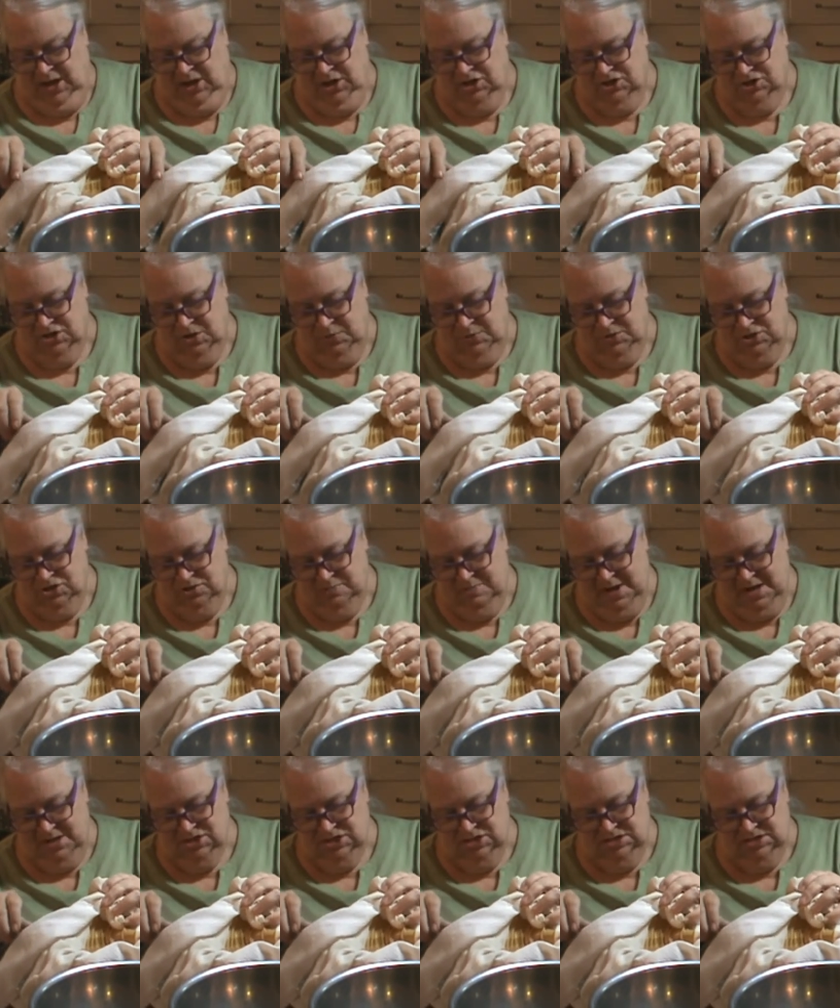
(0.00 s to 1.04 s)
You don't want your
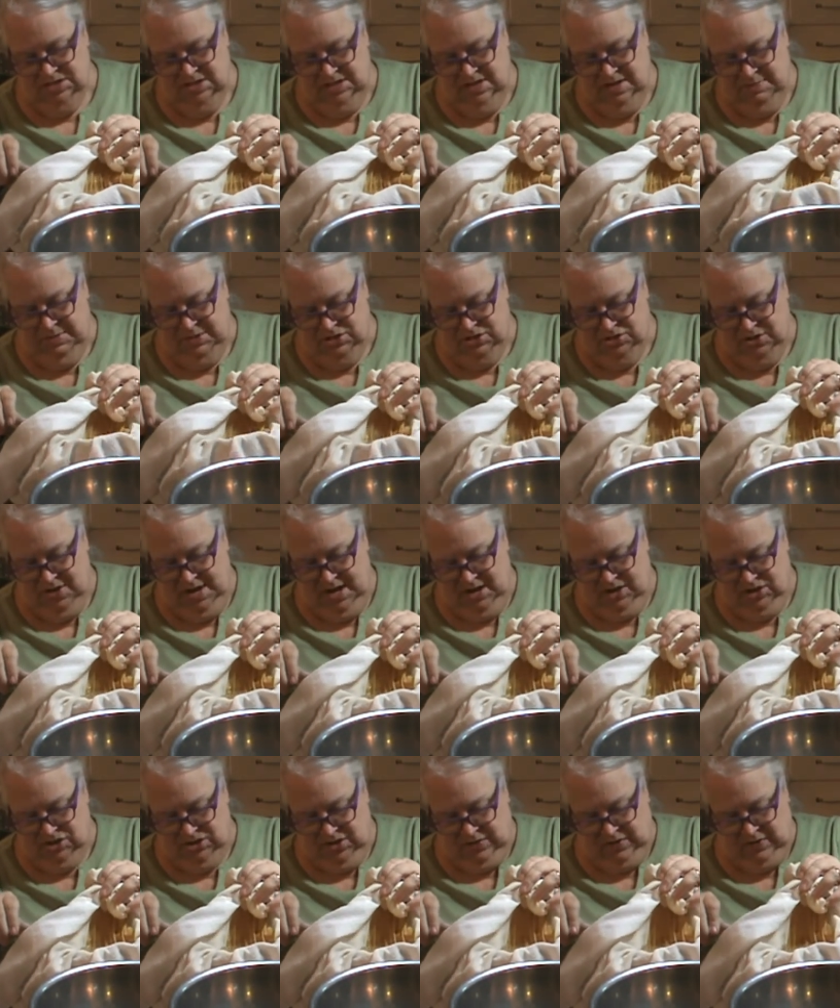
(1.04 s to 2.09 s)
magic to limit your
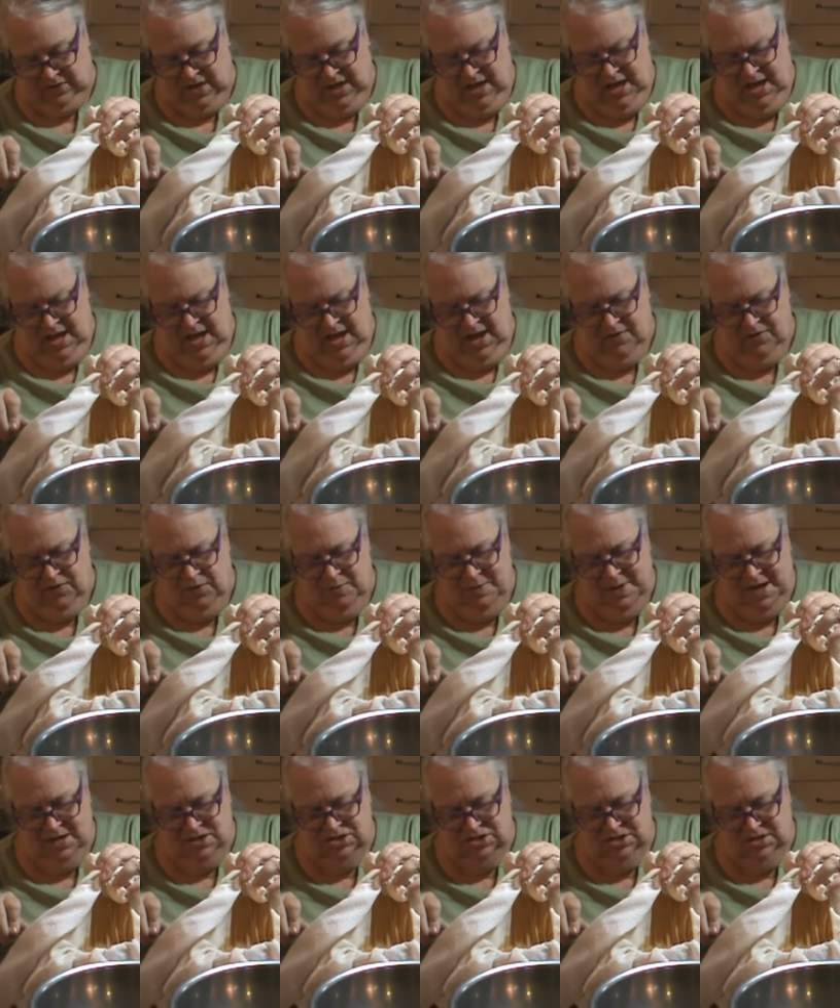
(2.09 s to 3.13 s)
actions. If your
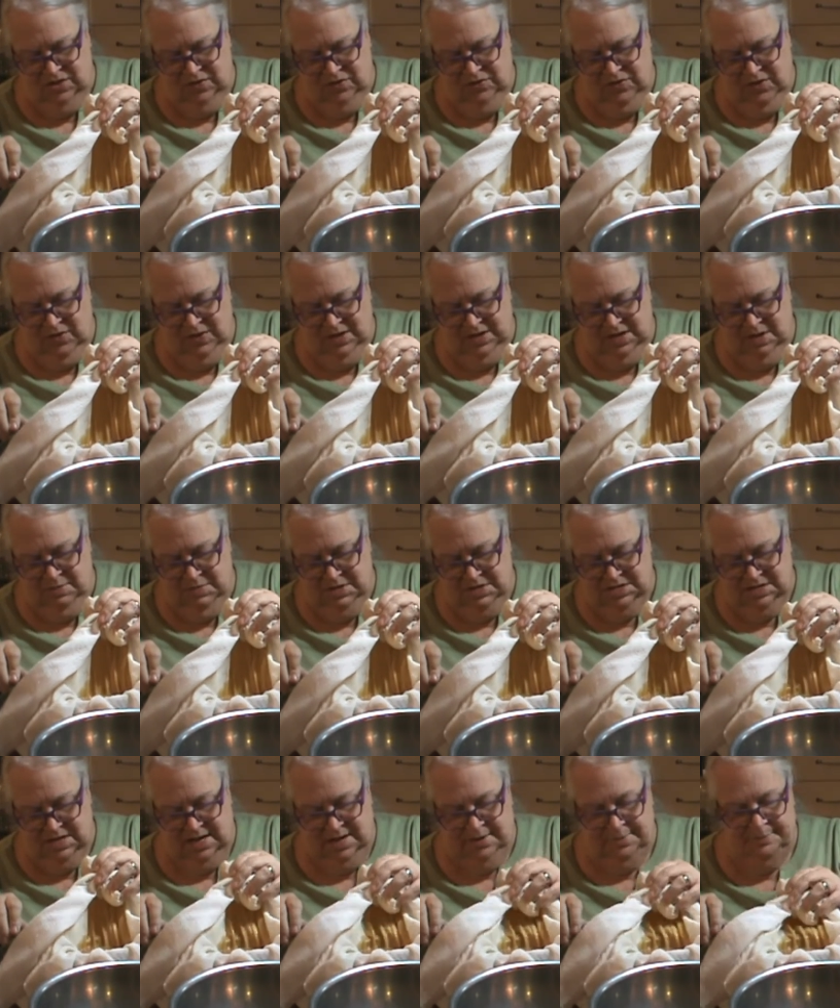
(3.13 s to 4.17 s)
magic is very
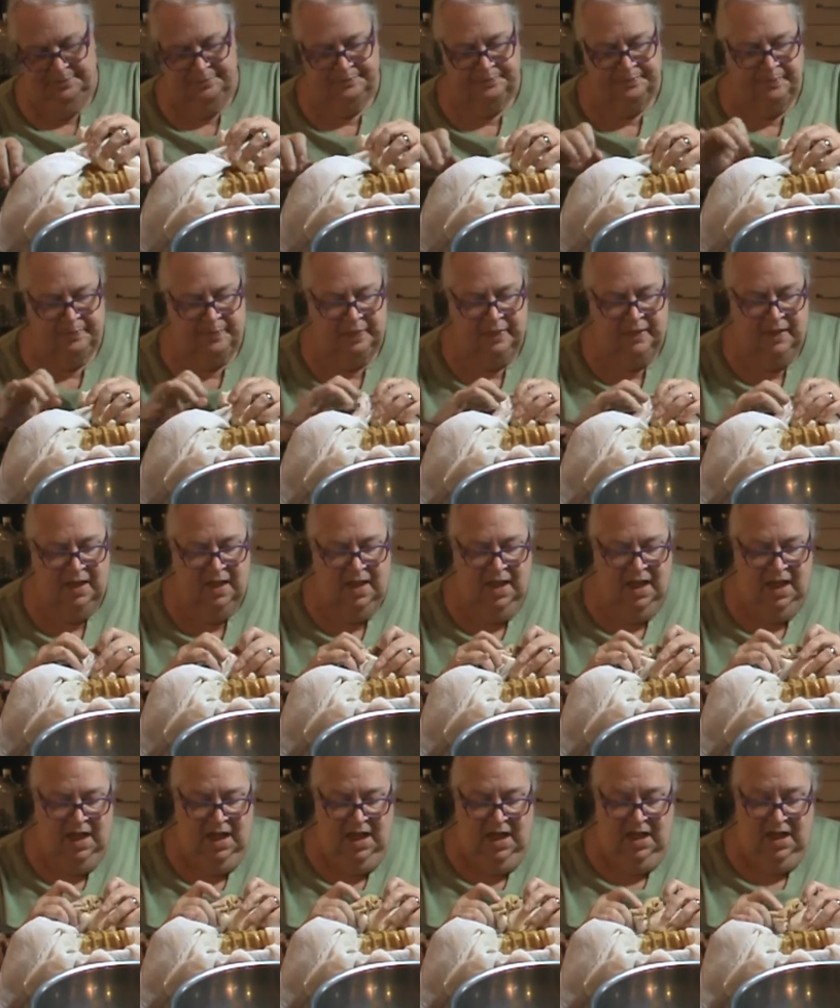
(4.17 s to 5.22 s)
limiting,
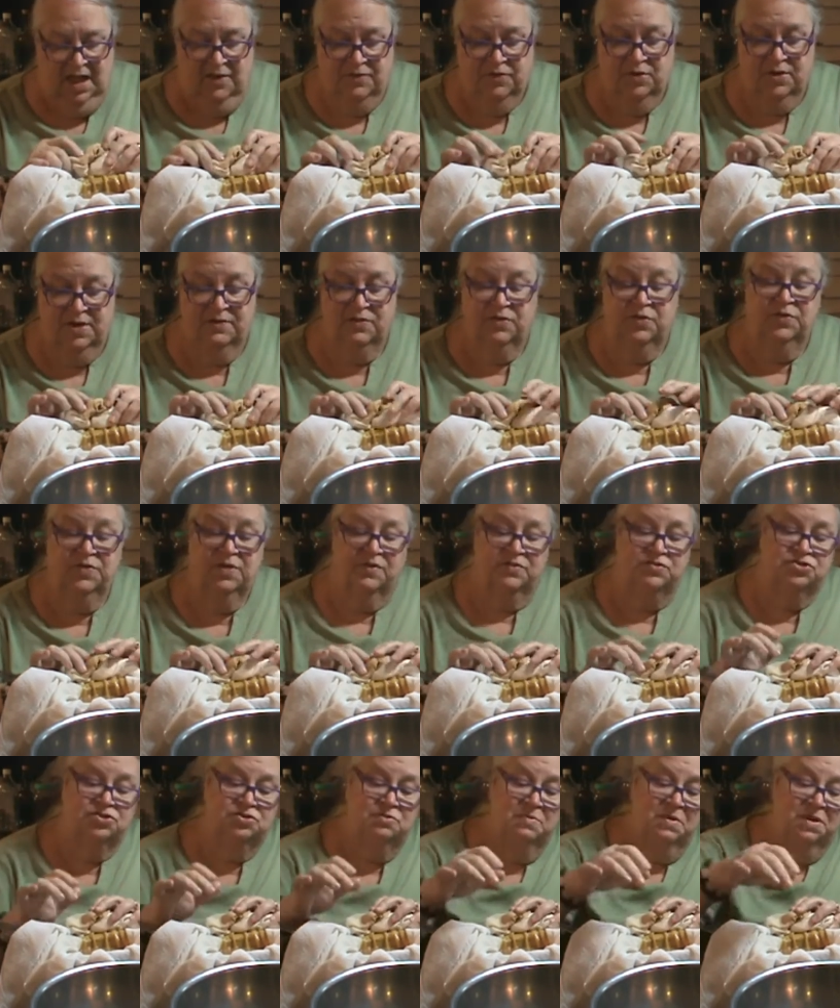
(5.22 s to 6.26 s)
if you give yourself
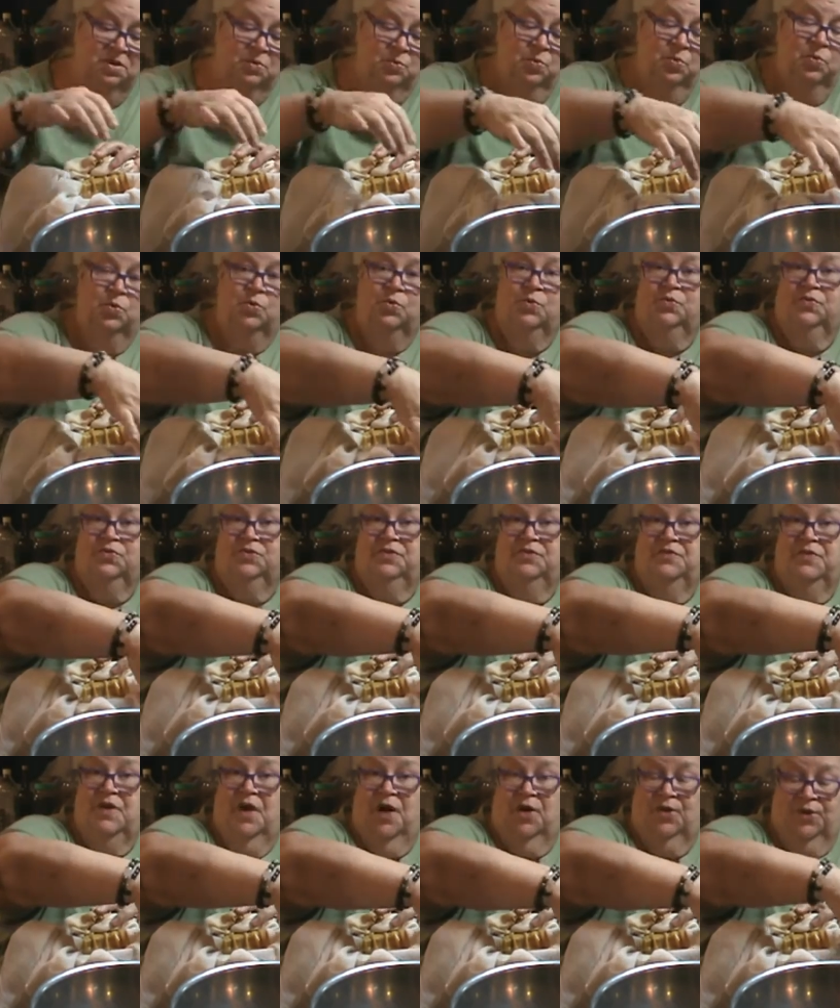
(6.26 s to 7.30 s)
too many rules to
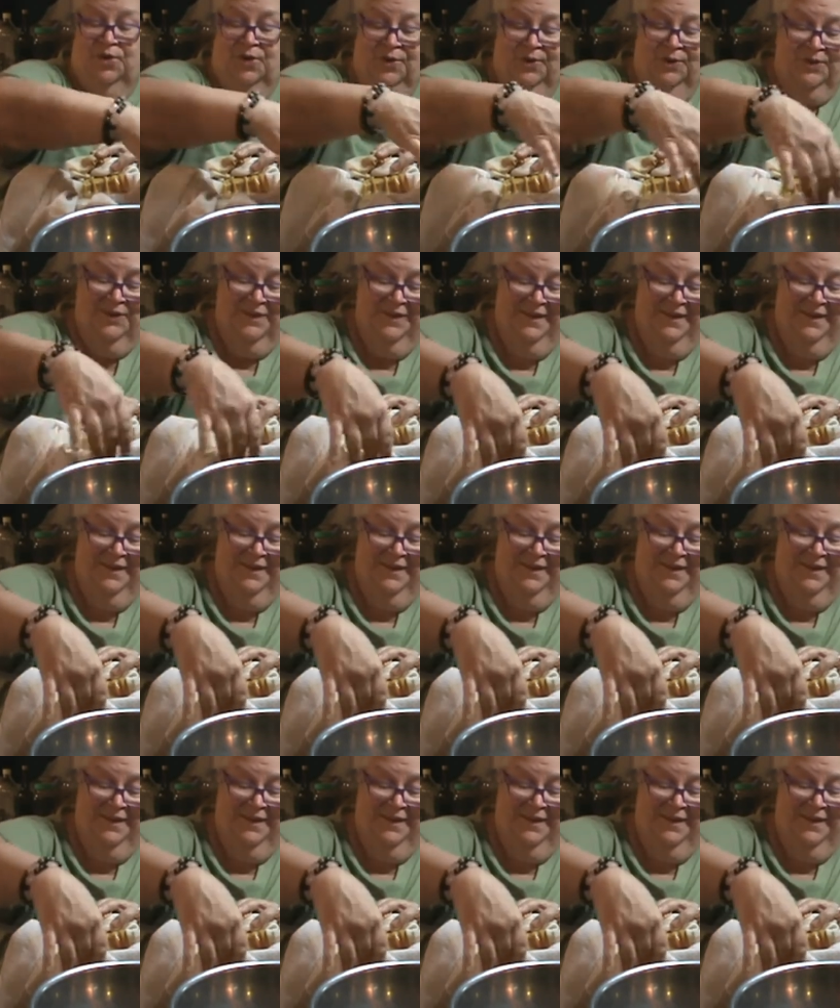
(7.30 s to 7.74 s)
follow,